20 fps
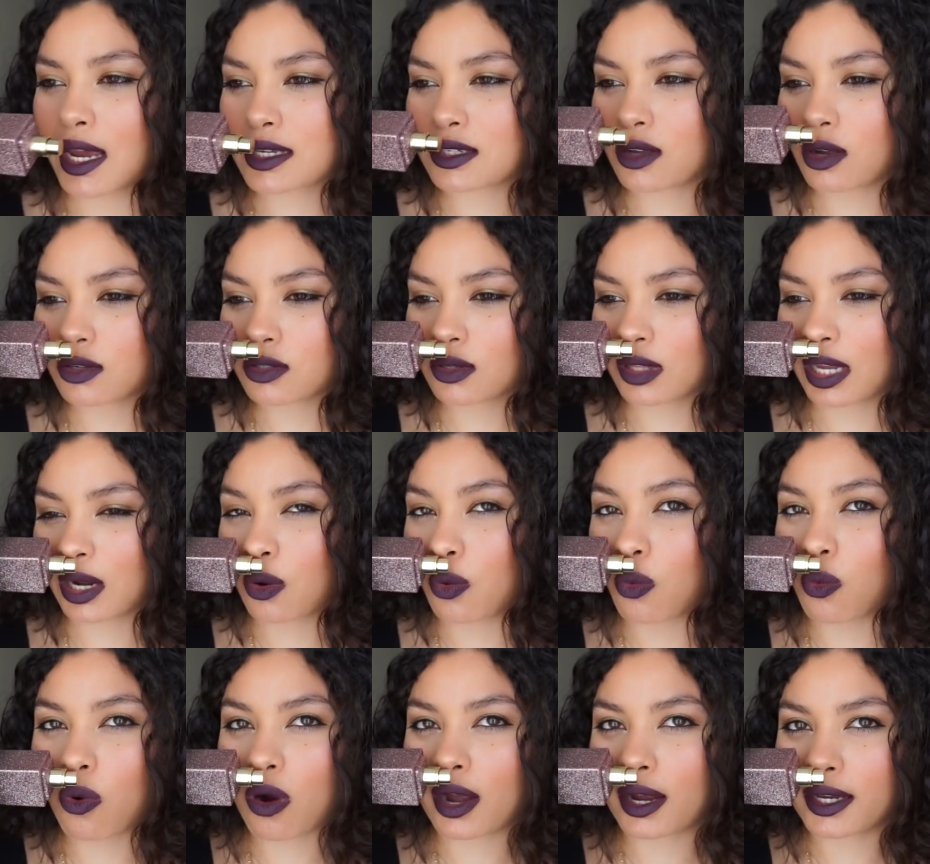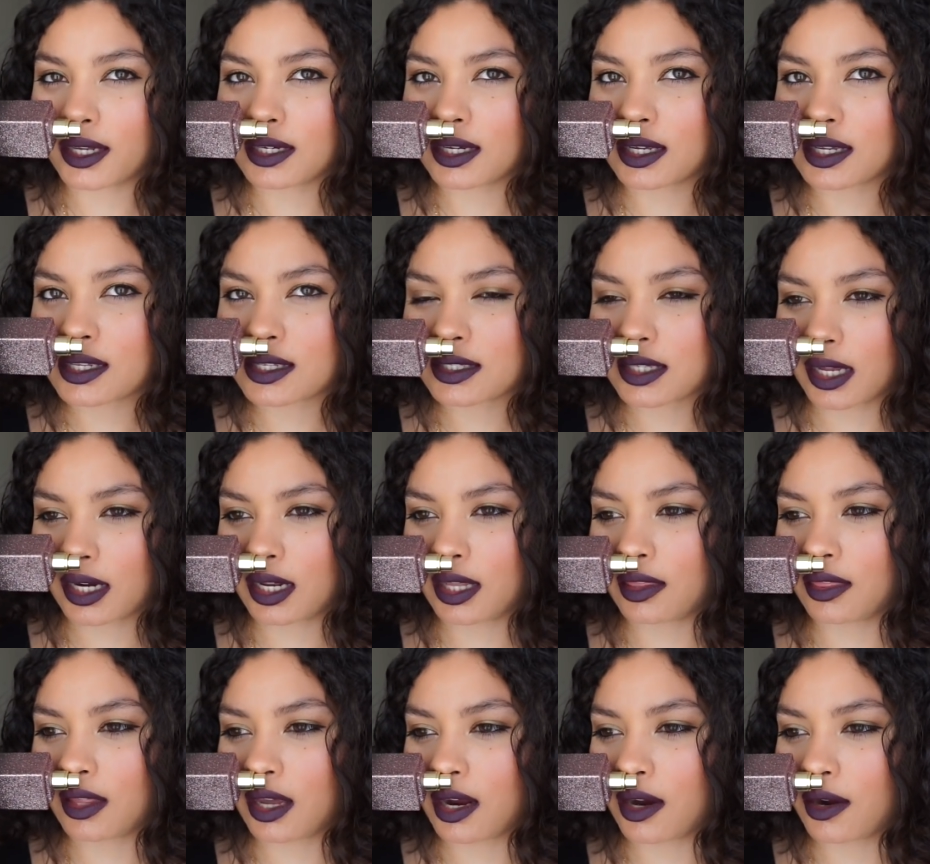it has also like a wine scent
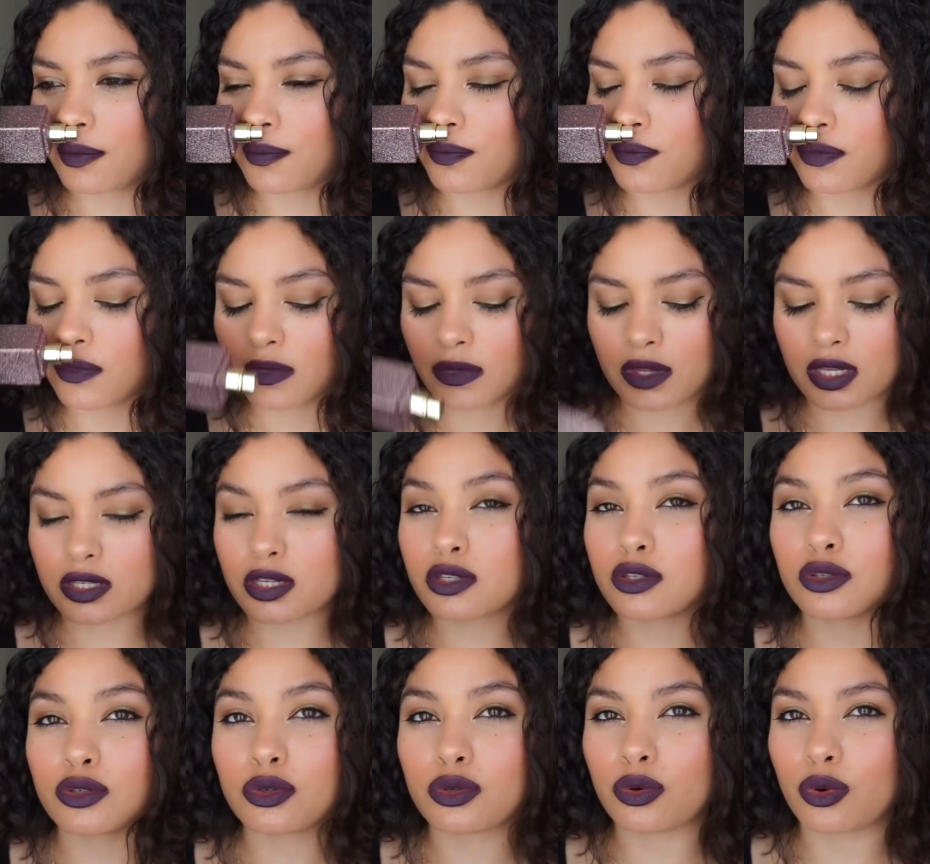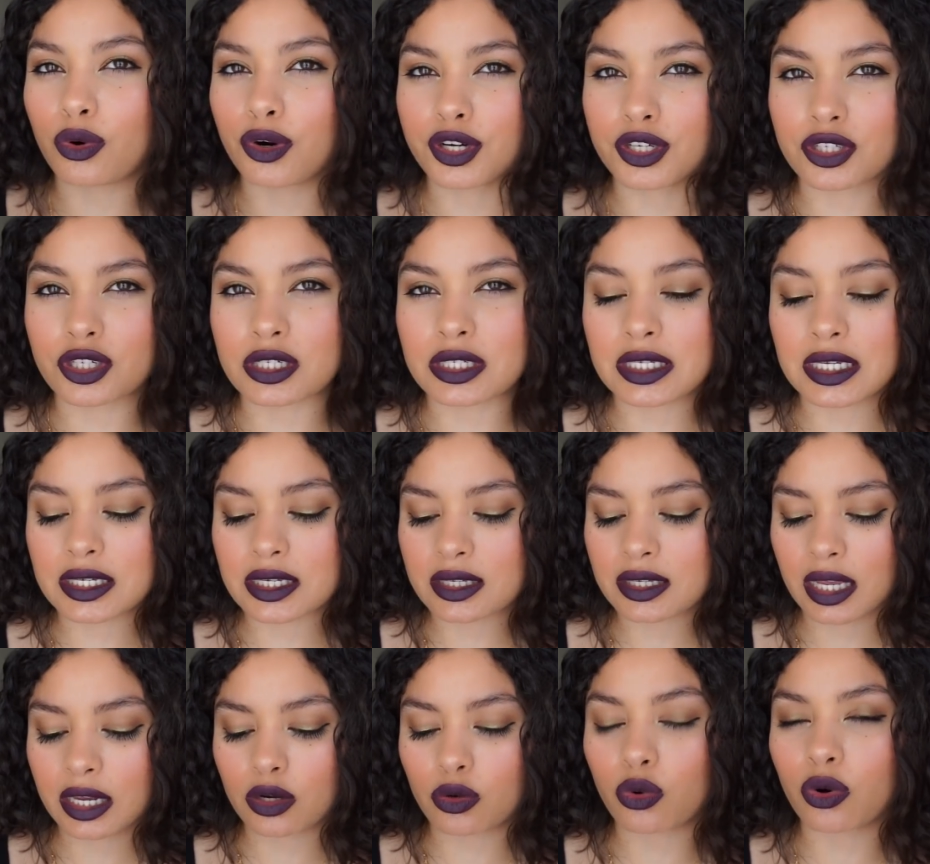in there this is gorgeous. This
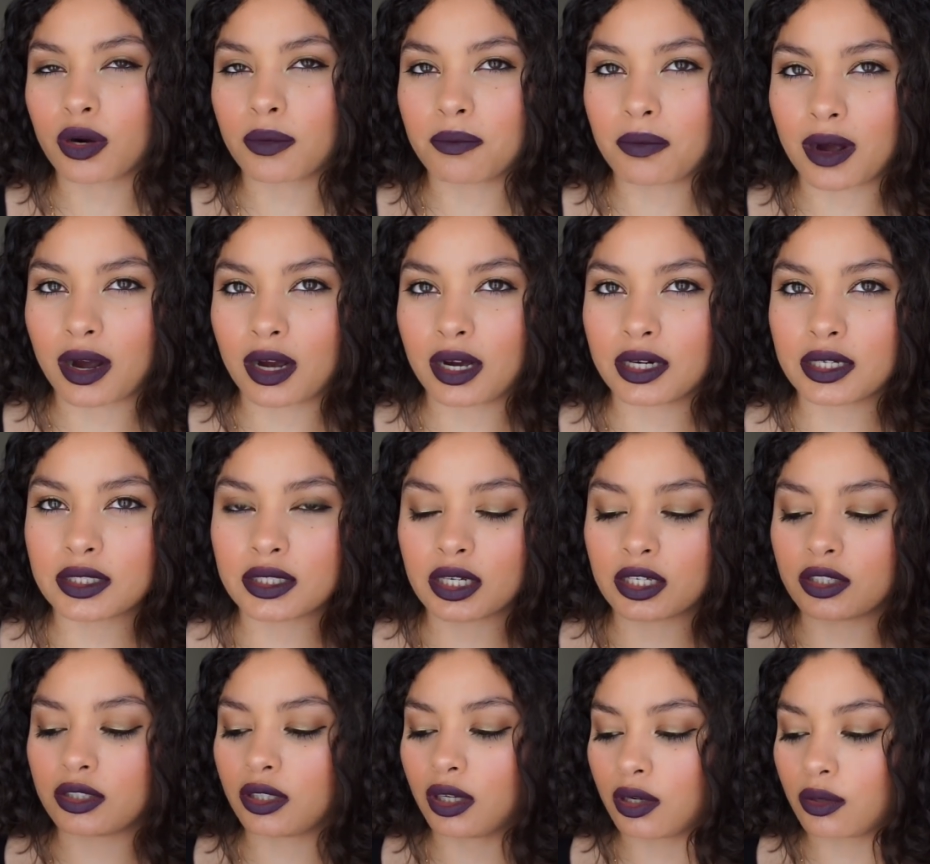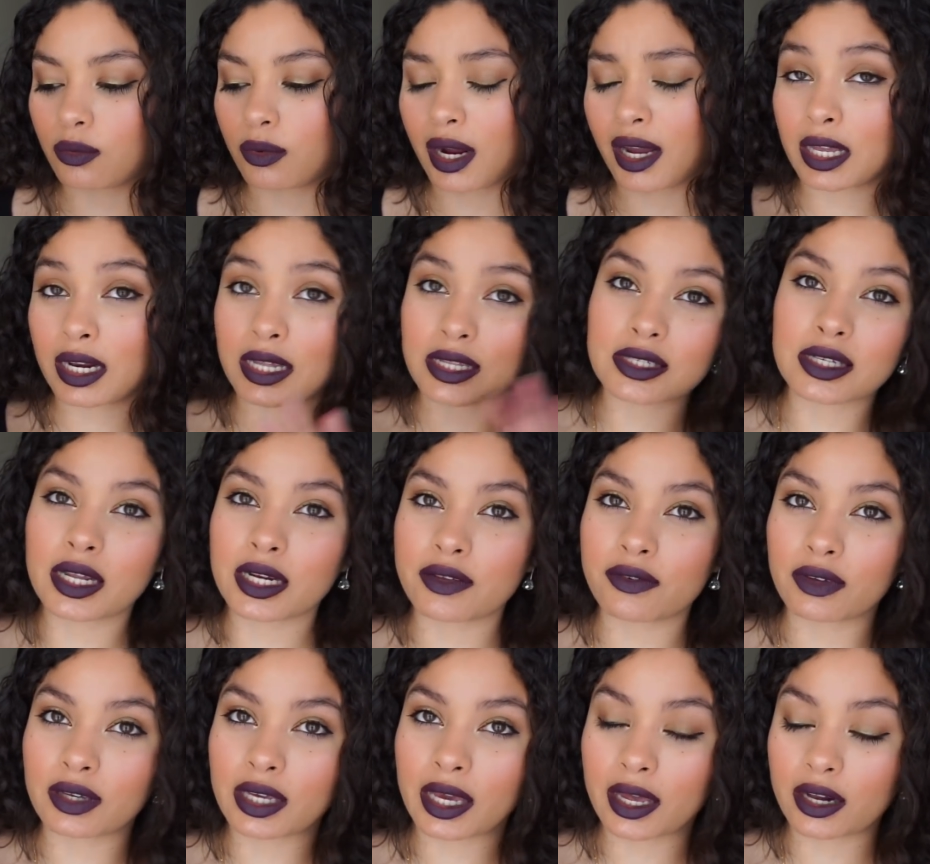is like gourmand done right. And it's not
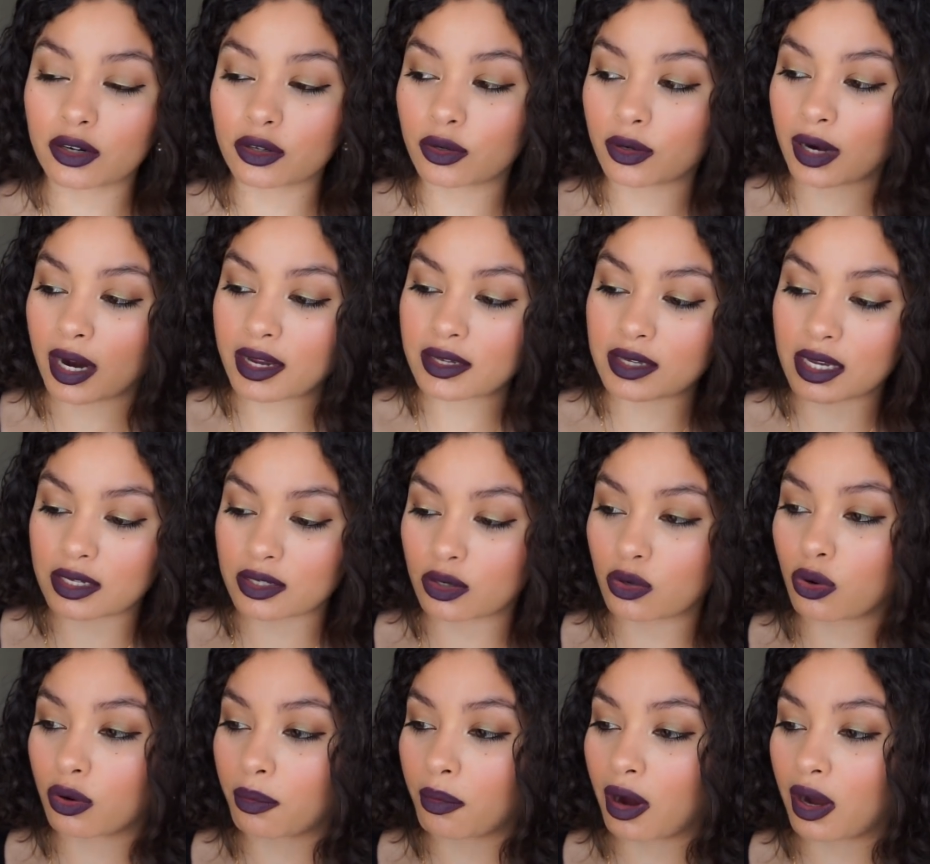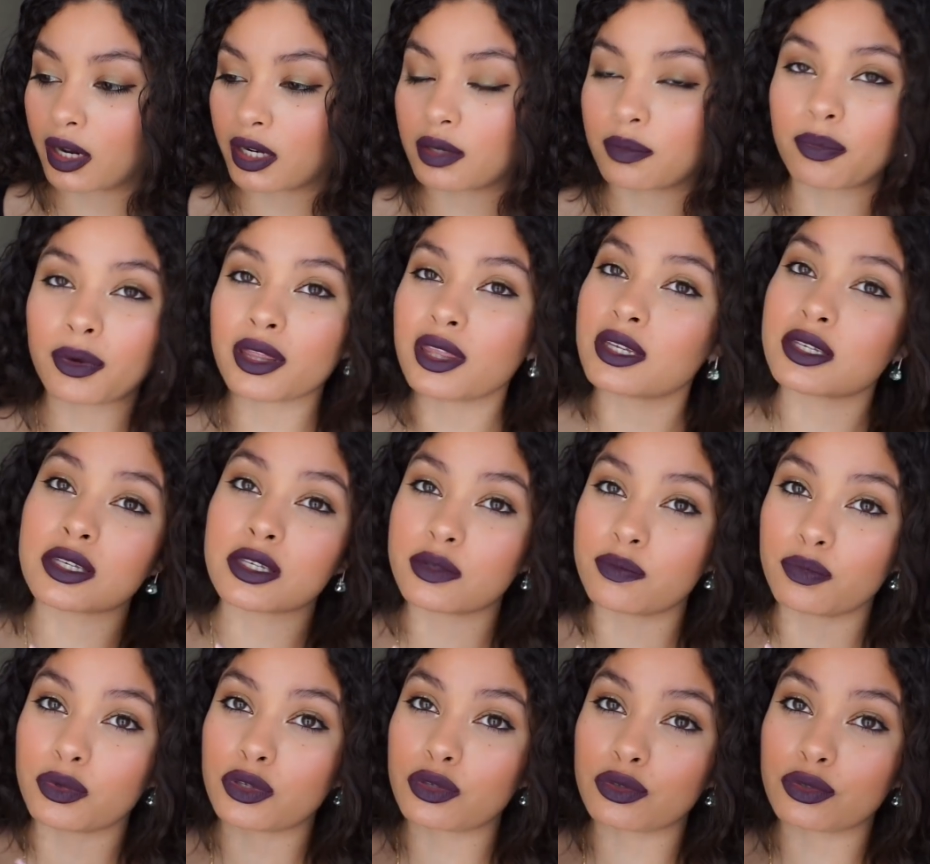even categorized as a gourmand, but this is
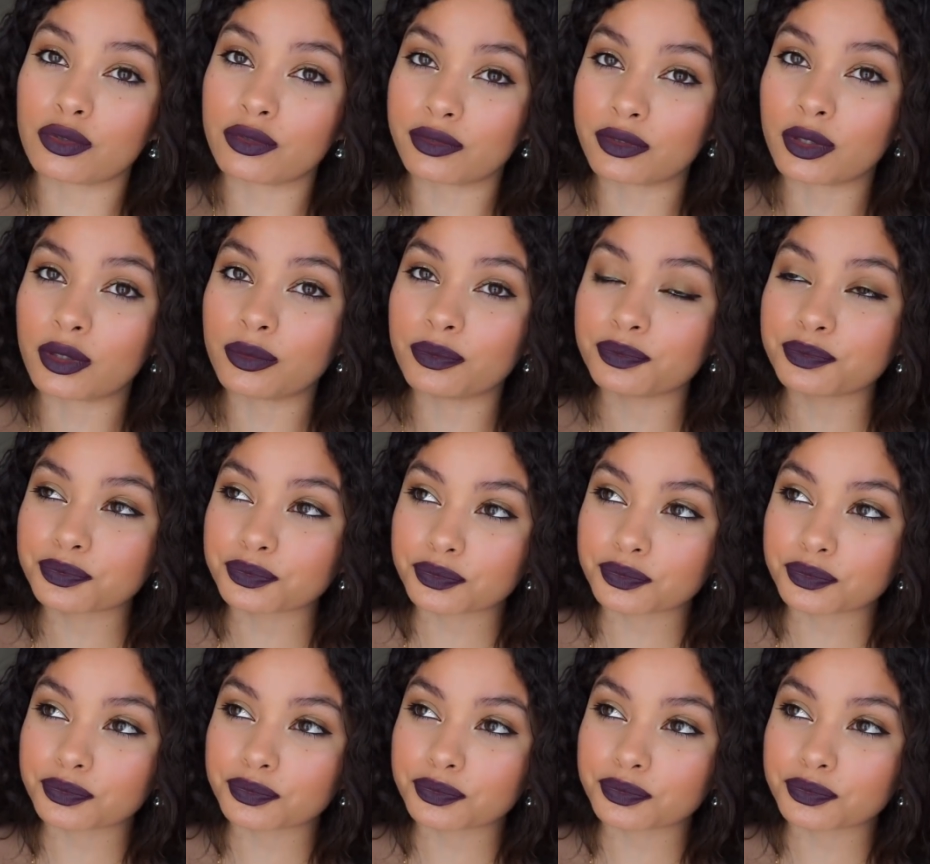beautiful.